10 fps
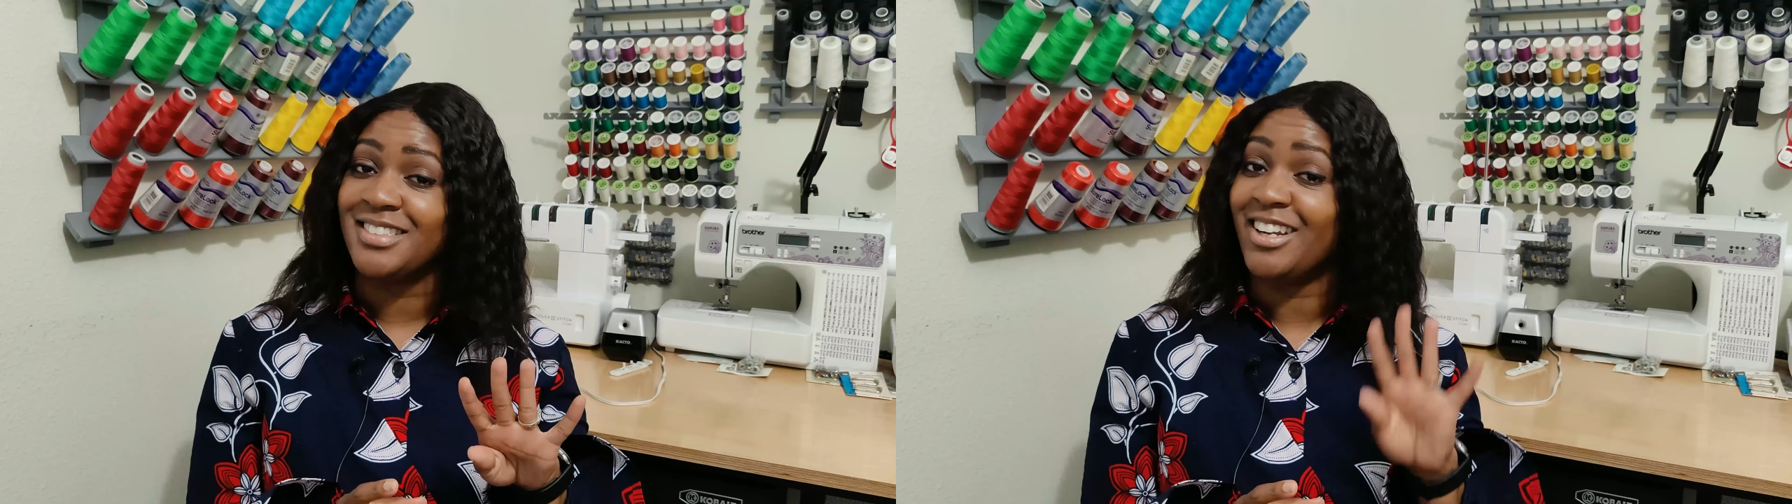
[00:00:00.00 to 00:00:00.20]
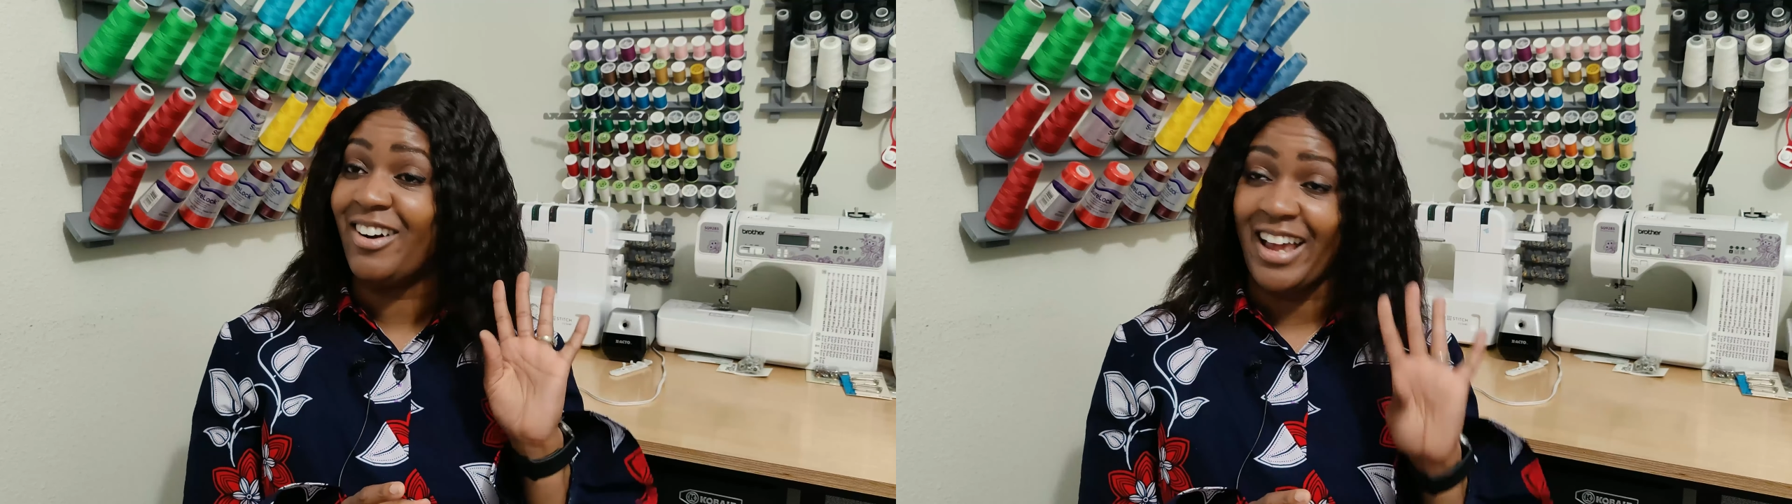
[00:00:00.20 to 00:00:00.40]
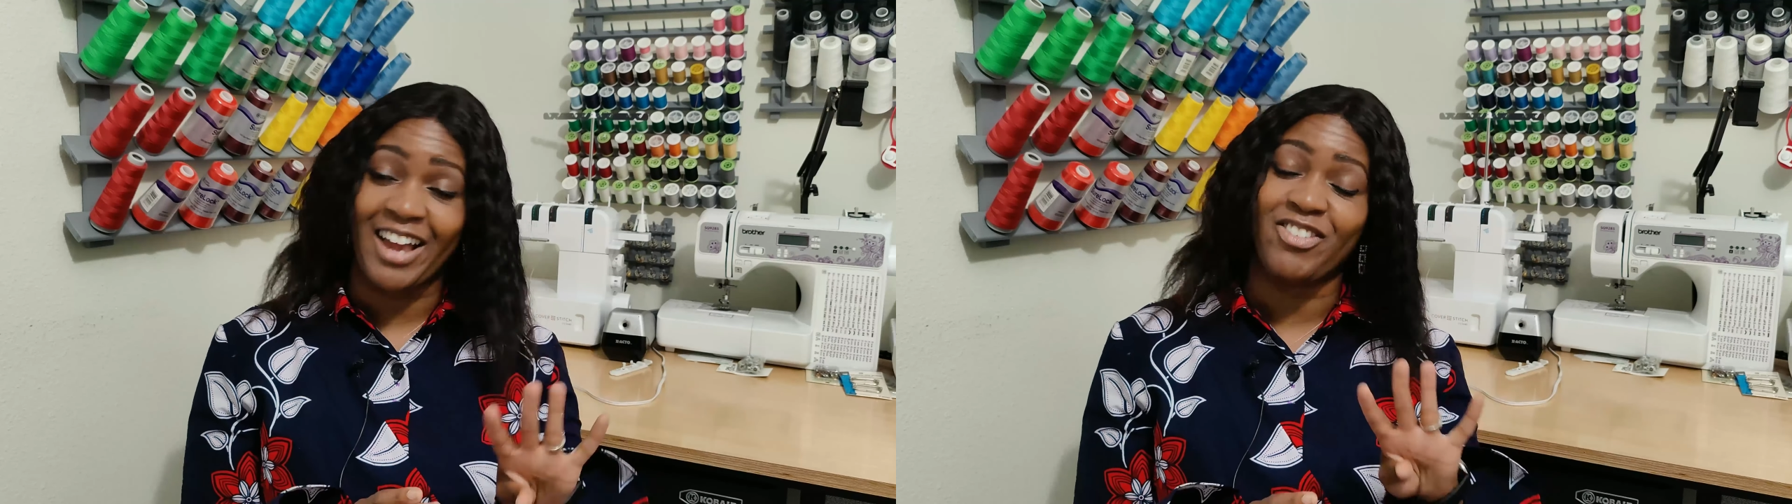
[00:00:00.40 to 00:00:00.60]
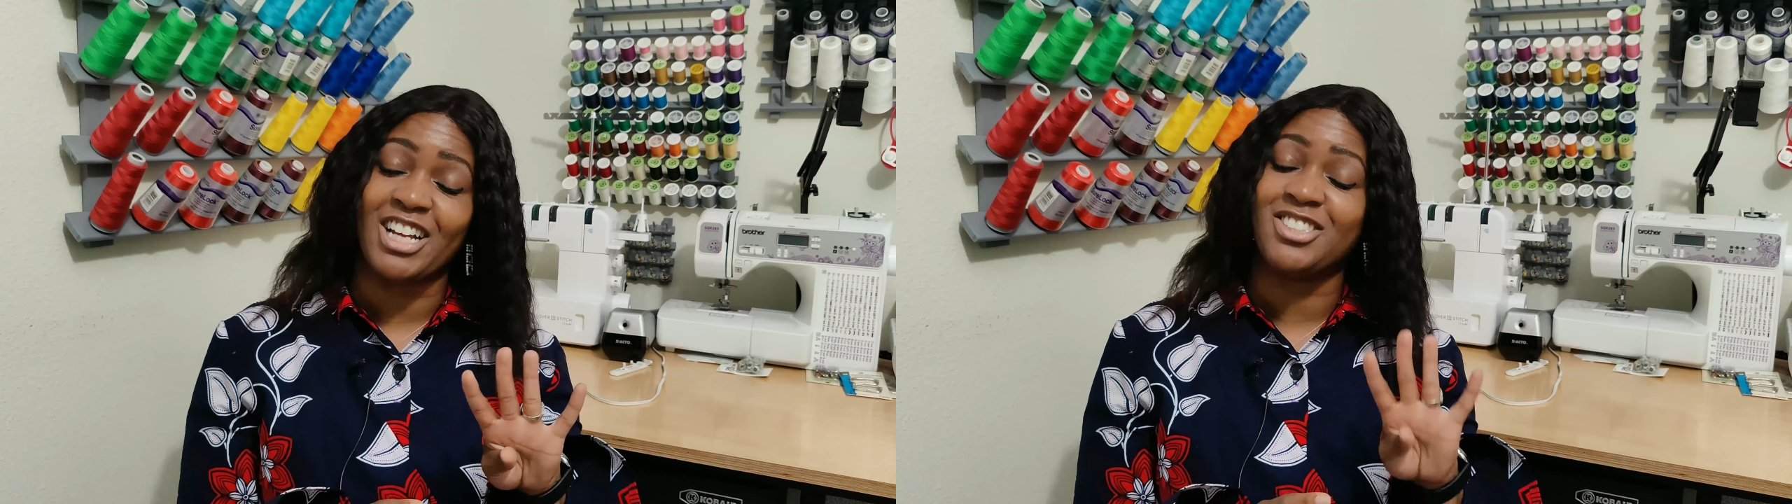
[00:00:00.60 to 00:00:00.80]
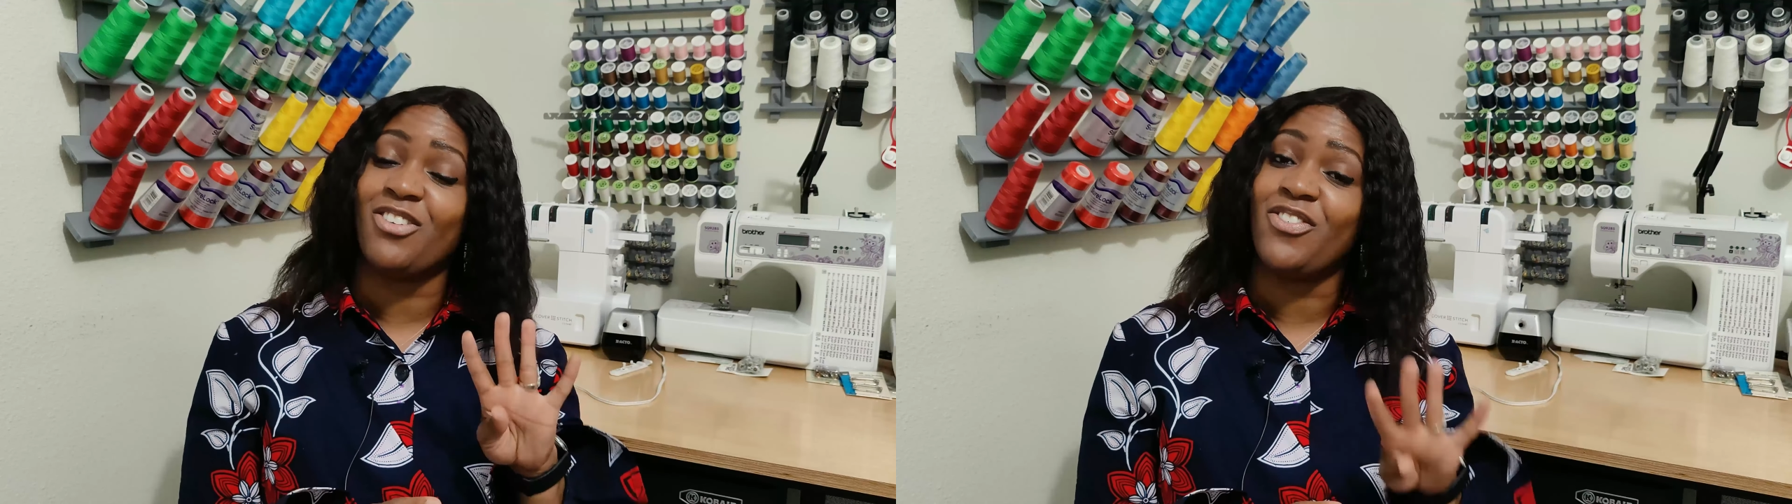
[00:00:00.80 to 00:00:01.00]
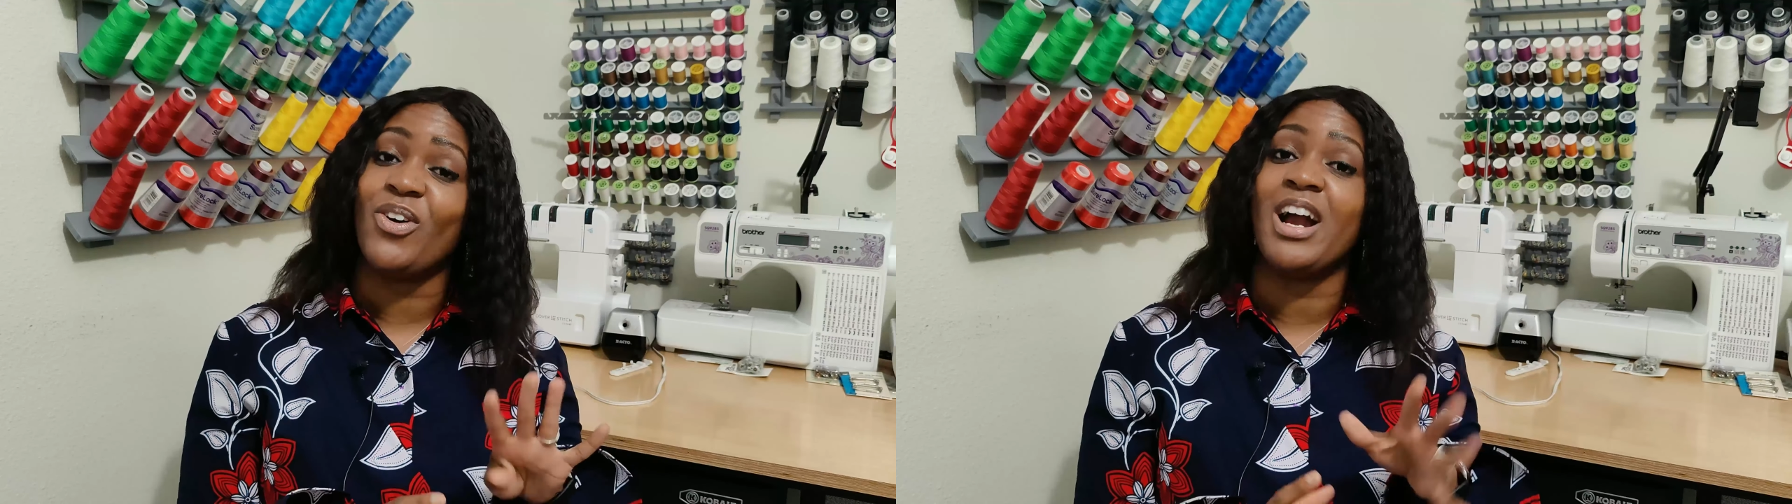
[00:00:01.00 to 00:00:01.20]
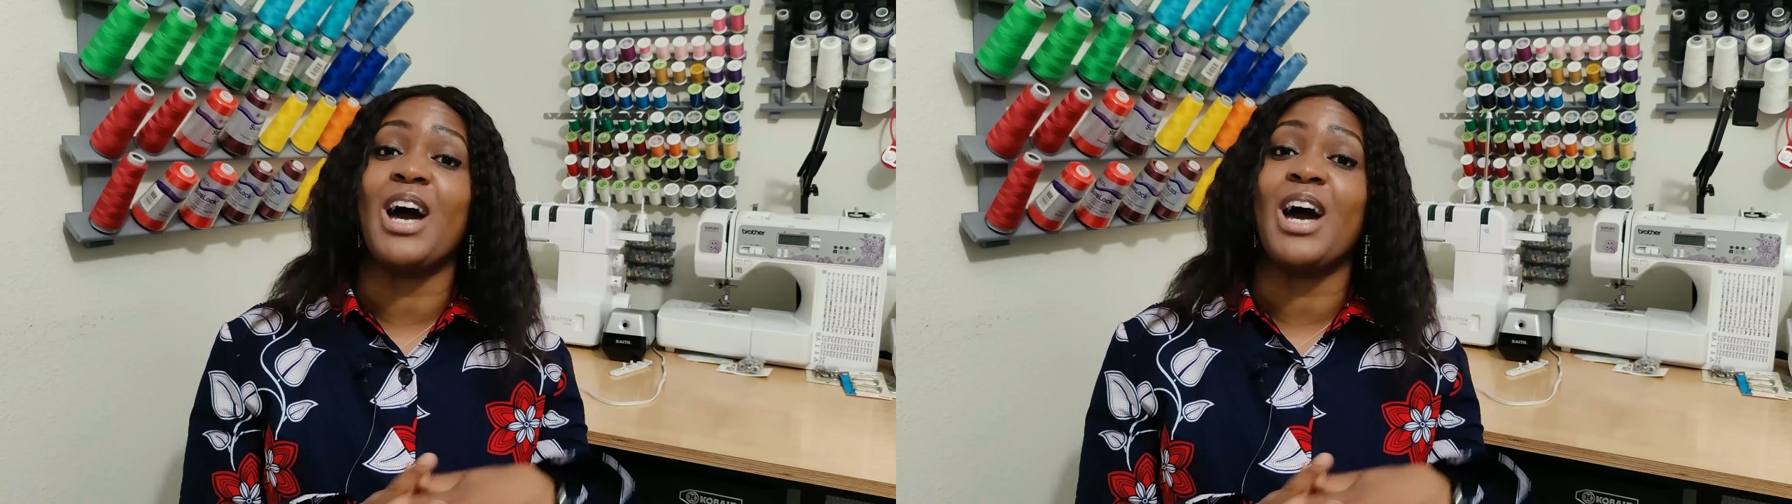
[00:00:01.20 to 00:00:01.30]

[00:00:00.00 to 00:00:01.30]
you know, after I sew four,